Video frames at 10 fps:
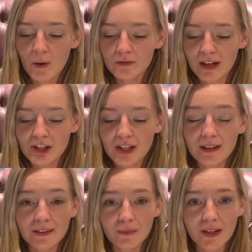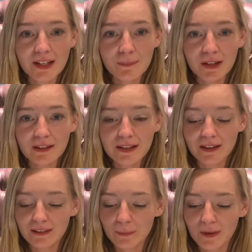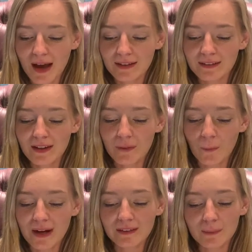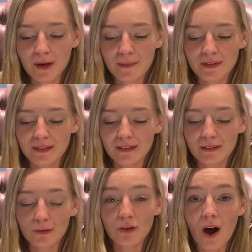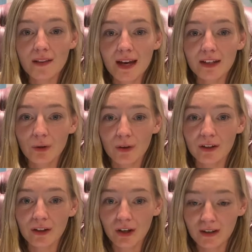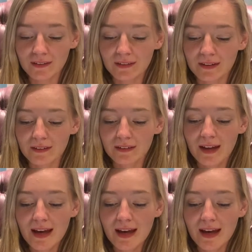Russia is funding military supplies to the white supremacists through online currencies.